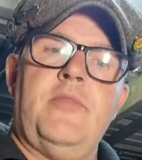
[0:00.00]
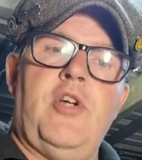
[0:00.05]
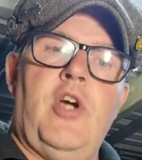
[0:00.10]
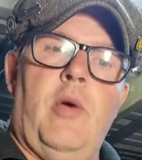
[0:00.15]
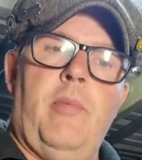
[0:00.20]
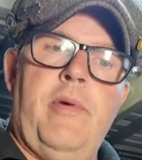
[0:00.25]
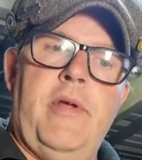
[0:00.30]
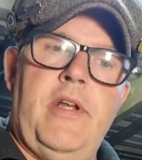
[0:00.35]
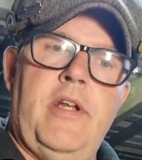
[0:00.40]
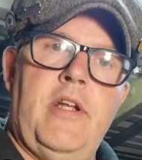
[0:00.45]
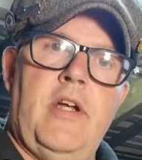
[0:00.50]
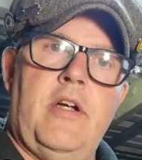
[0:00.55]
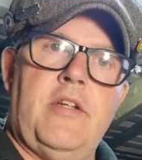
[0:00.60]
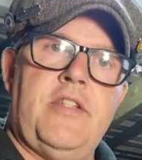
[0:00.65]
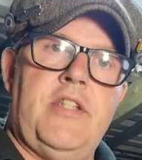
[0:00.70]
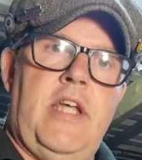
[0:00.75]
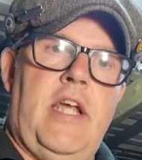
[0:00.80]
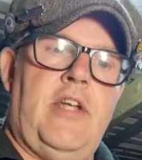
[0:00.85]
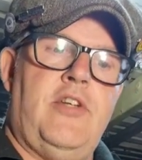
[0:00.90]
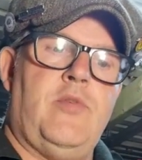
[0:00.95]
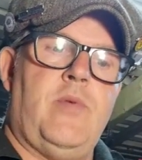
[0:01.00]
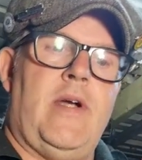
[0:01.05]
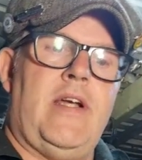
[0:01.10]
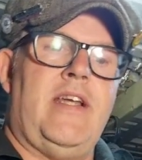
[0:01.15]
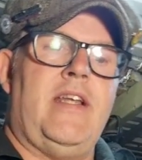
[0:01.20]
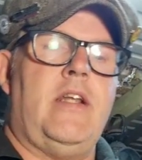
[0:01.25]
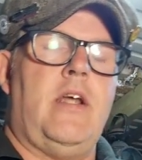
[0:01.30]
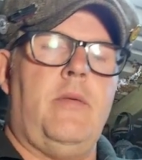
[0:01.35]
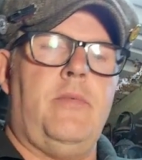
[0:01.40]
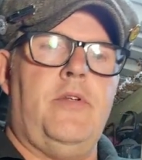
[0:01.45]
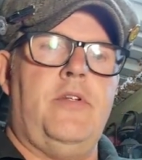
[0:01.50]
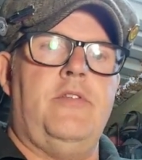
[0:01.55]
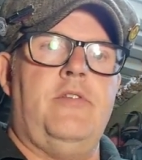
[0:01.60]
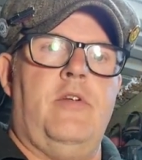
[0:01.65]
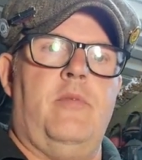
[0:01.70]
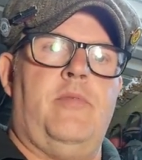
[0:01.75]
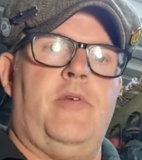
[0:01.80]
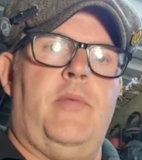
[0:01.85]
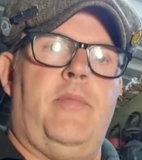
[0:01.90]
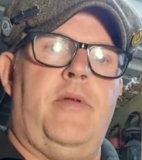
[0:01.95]
I'm copying an RCH wagon, I'm going
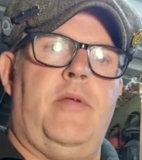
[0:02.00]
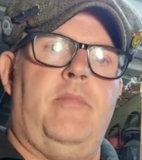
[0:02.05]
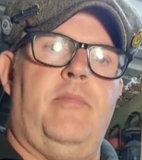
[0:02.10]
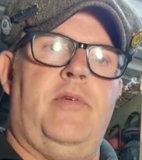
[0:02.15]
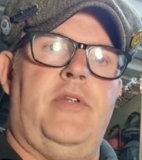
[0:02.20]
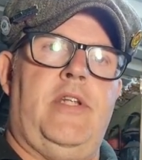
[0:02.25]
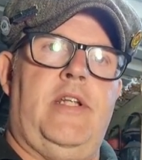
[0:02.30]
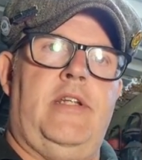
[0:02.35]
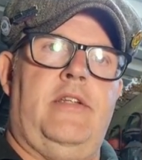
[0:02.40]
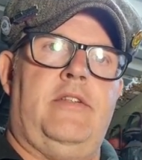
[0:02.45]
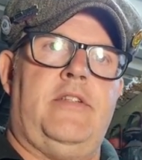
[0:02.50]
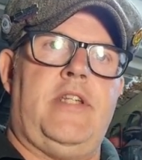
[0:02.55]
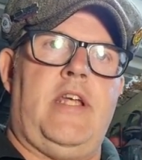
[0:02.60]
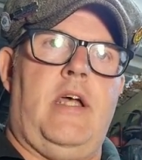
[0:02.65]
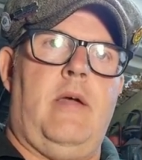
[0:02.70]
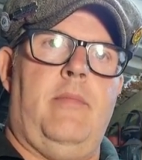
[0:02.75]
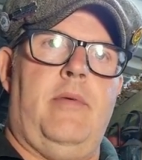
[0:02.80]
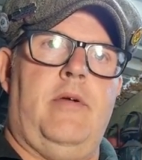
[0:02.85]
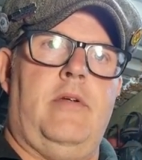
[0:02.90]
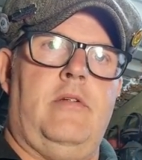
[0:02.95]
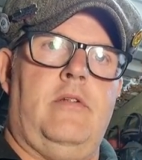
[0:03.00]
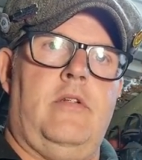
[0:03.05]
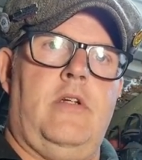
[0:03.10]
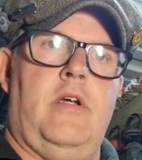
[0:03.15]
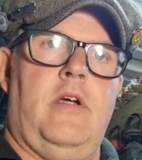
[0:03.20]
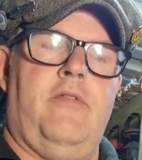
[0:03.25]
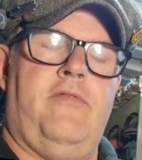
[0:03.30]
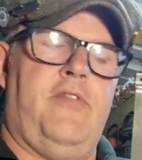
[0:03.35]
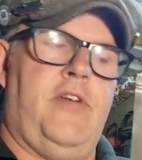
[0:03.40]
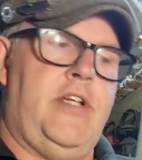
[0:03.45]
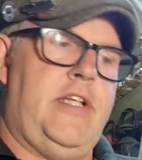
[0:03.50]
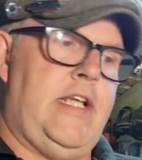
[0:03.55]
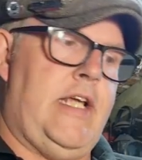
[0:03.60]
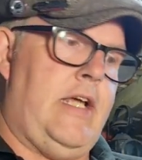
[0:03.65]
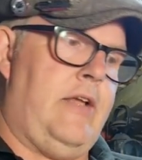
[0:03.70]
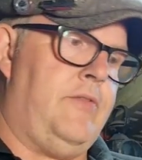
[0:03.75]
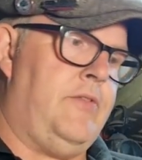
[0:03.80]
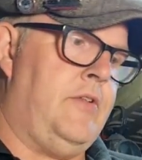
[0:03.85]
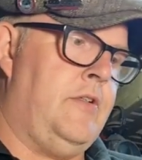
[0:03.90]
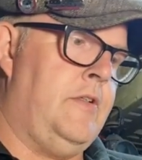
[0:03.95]
to do it properly and put the little tab halfway
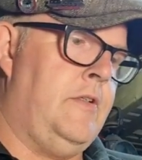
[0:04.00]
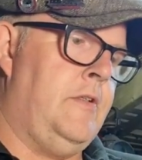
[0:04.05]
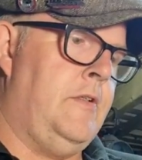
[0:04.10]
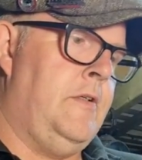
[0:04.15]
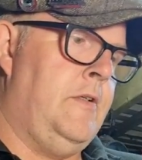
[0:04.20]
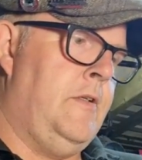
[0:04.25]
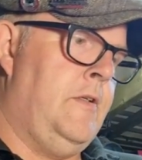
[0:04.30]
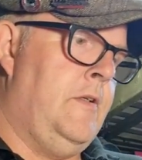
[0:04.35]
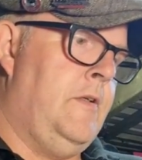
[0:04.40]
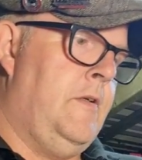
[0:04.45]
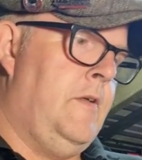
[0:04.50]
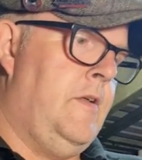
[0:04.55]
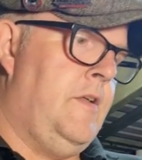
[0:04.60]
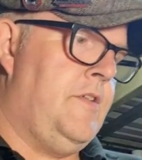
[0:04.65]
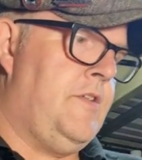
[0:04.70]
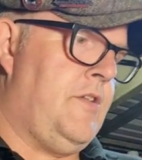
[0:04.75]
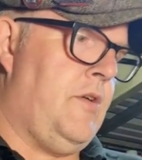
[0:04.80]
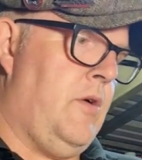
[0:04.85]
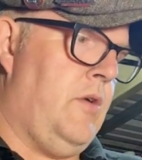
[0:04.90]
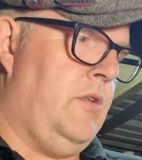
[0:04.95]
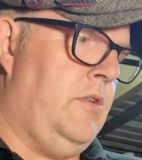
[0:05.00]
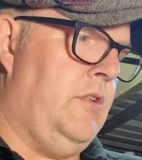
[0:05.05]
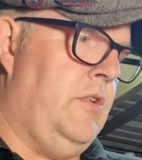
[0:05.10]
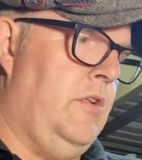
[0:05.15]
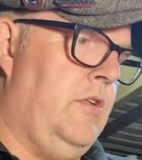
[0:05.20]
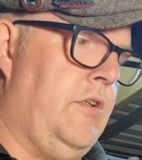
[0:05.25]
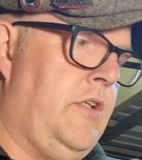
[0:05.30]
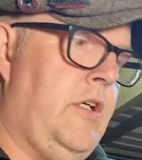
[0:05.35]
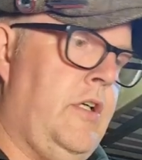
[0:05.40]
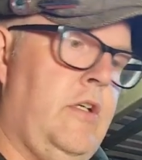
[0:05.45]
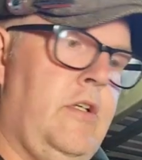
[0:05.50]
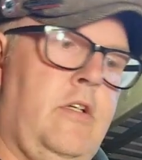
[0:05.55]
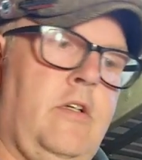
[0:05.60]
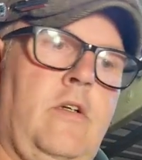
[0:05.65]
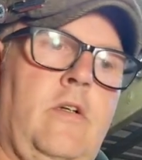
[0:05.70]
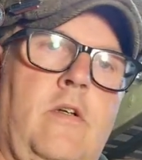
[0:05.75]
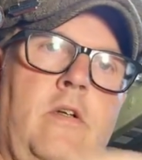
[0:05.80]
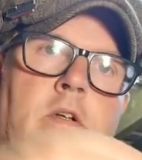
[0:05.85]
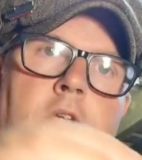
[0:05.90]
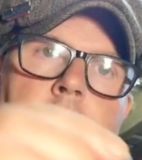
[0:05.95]
down so it'll look
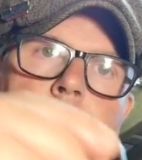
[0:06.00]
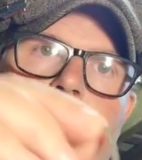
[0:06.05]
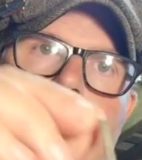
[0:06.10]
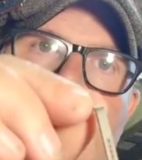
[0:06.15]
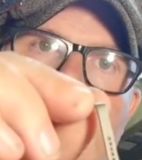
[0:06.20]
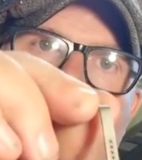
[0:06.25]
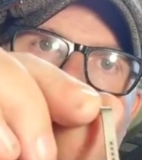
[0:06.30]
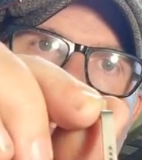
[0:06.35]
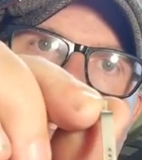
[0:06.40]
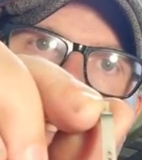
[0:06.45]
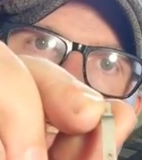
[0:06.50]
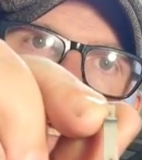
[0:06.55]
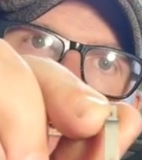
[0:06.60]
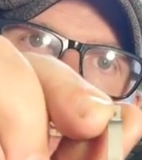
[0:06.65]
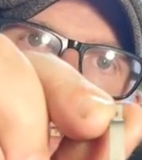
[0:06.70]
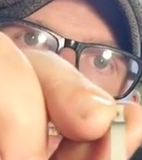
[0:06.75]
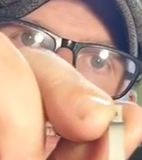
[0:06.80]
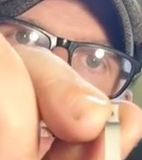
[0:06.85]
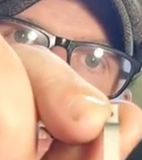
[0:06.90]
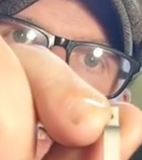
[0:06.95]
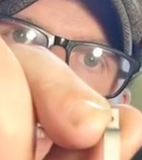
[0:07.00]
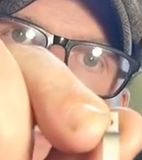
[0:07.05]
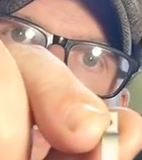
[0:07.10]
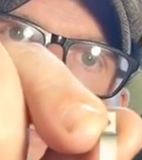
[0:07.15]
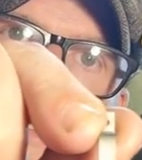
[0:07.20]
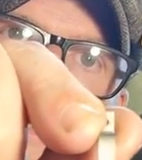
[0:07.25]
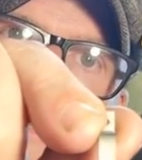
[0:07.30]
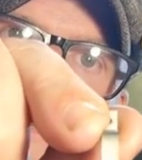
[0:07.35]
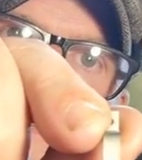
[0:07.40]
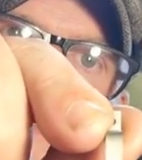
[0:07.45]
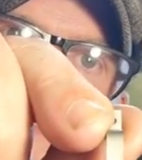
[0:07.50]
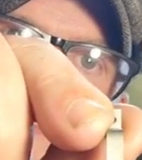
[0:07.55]
like that.